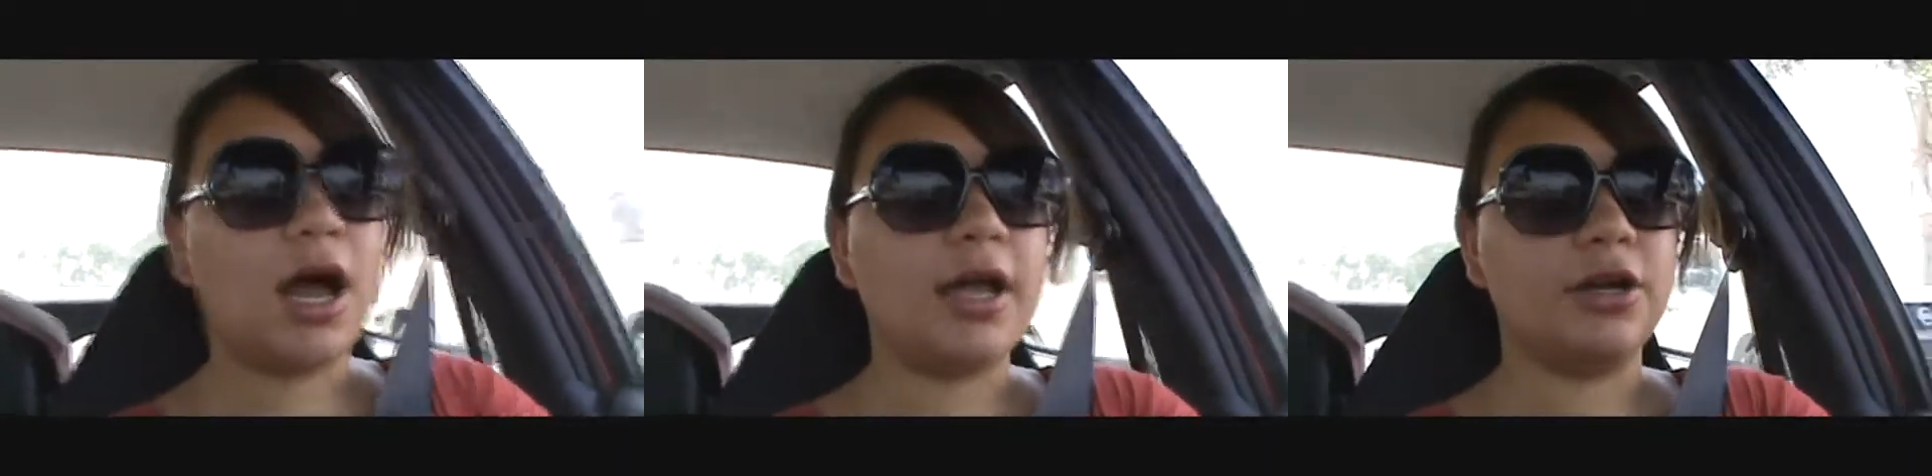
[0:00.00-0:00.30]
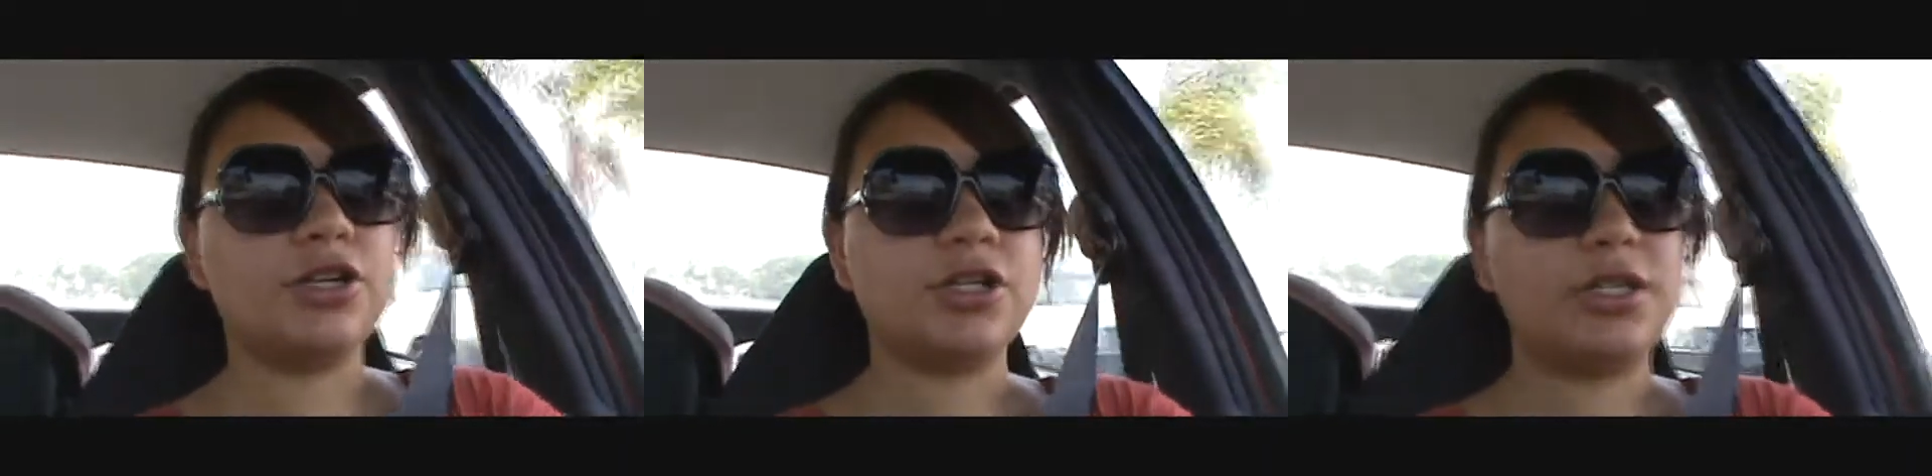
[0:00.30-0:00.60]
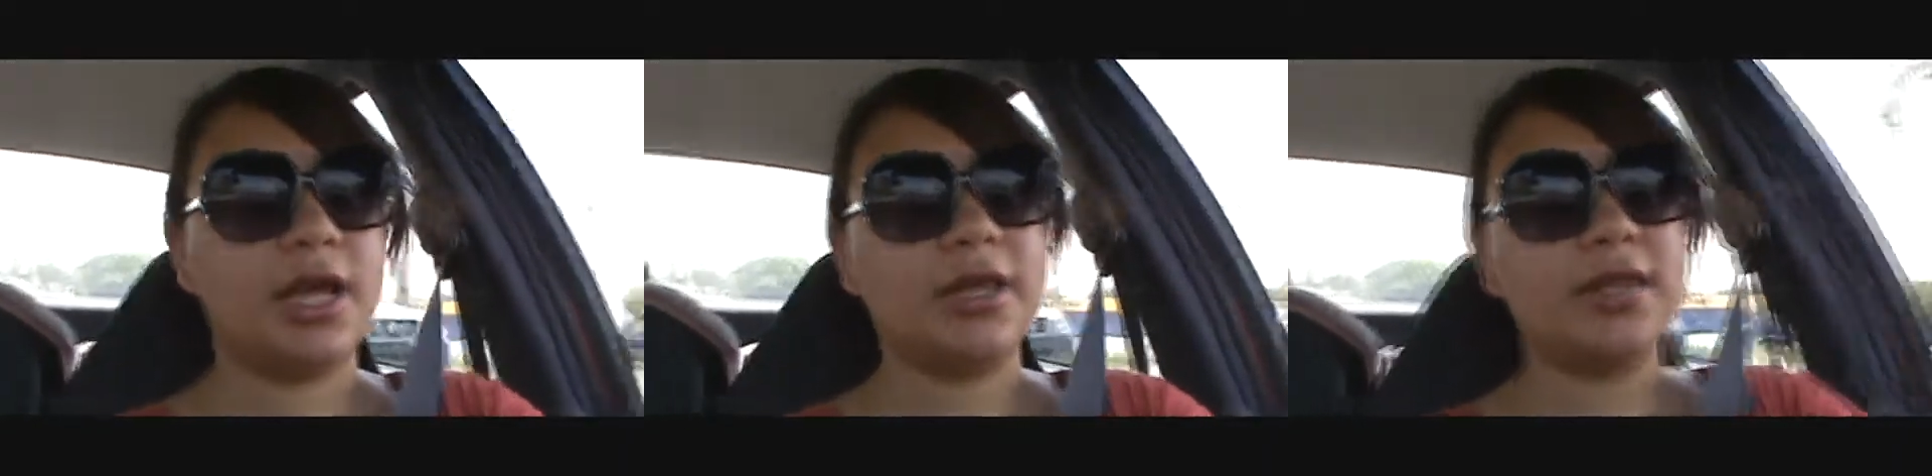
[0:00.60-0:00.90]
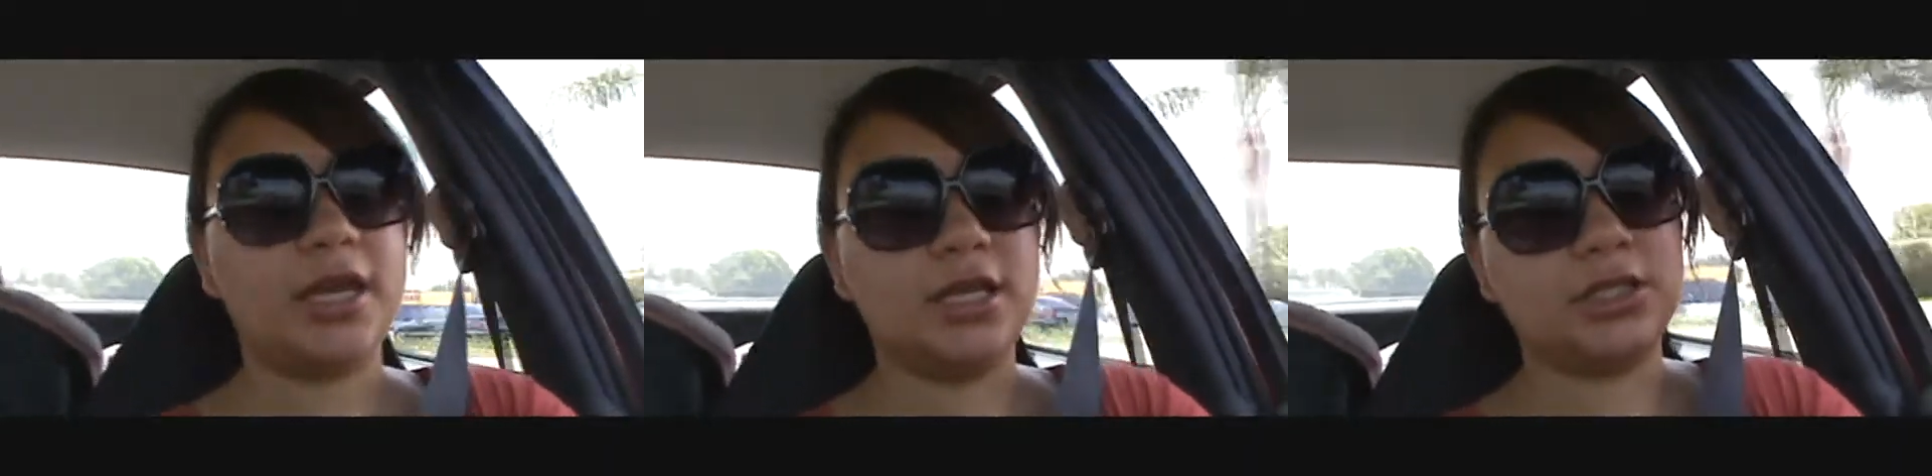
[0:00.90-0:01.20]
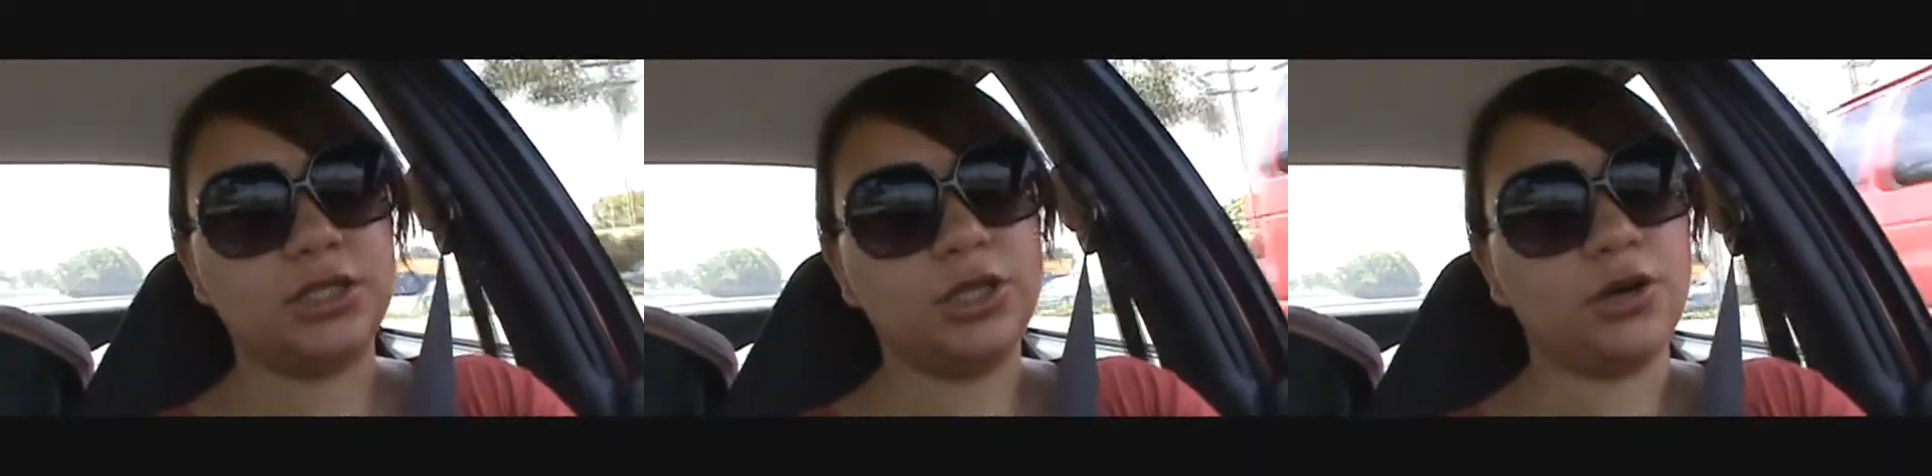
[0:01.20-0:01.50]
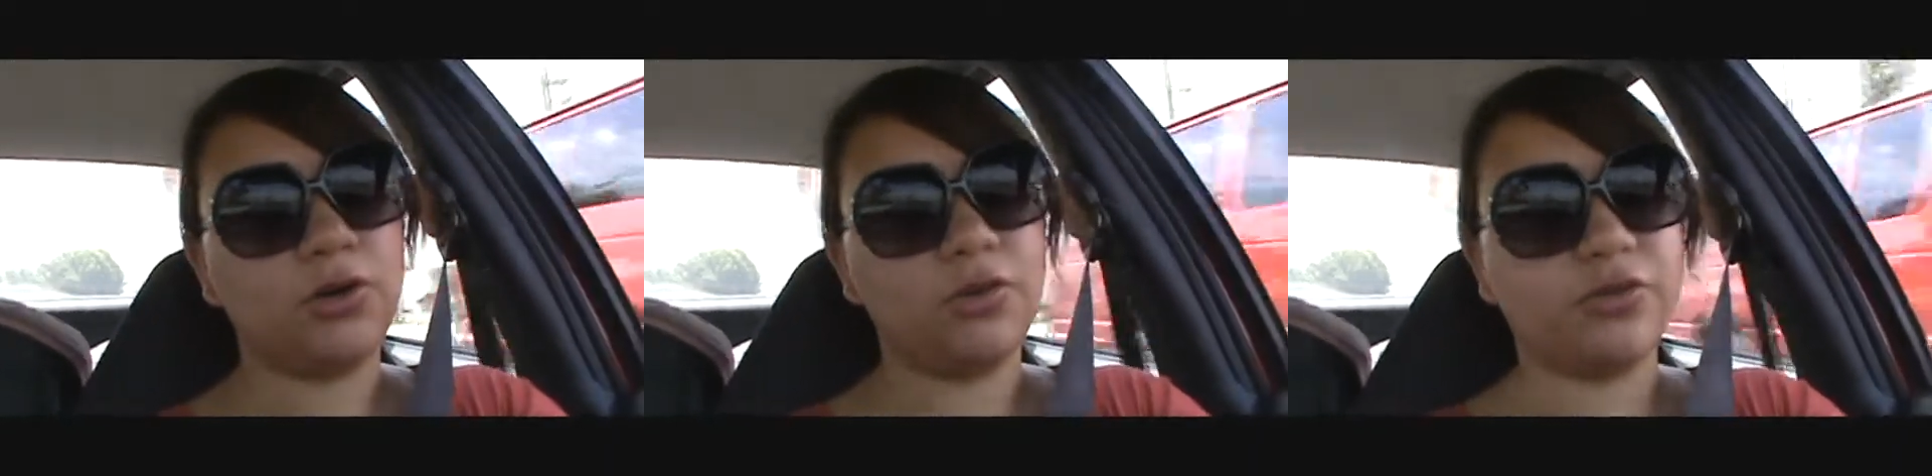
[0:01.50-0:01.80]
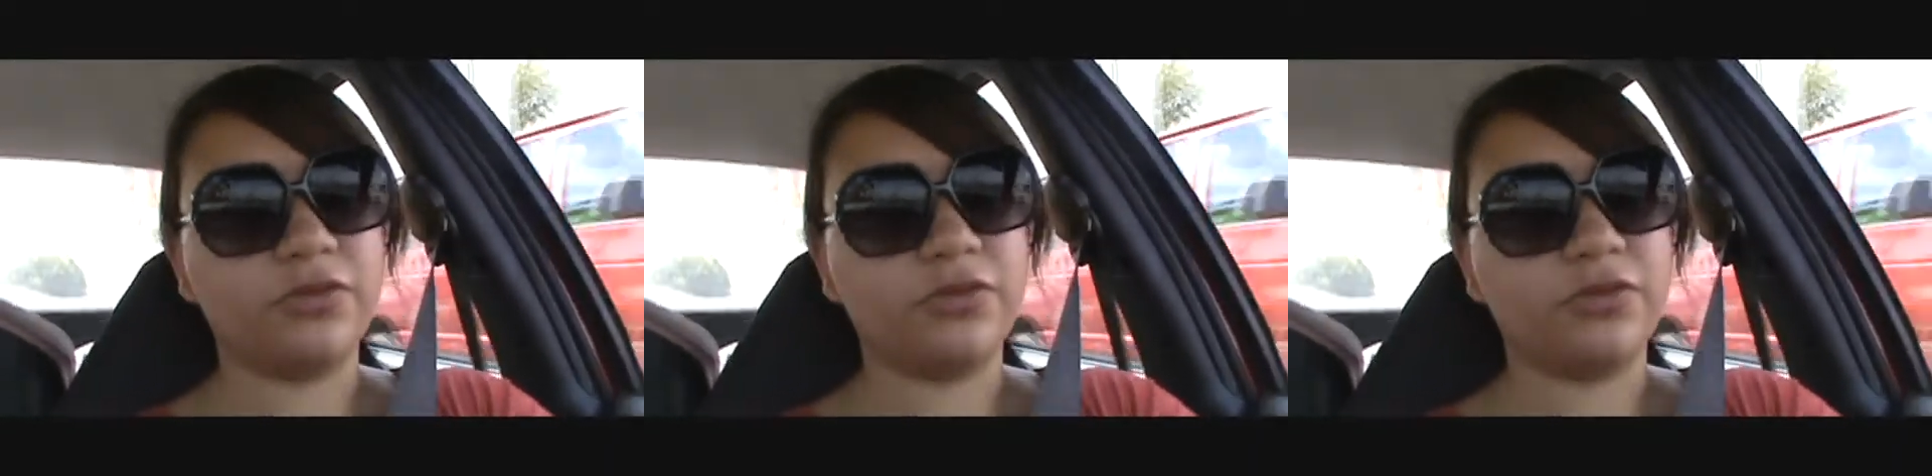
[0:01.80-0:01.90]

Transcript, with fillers: I understand that it's, you know,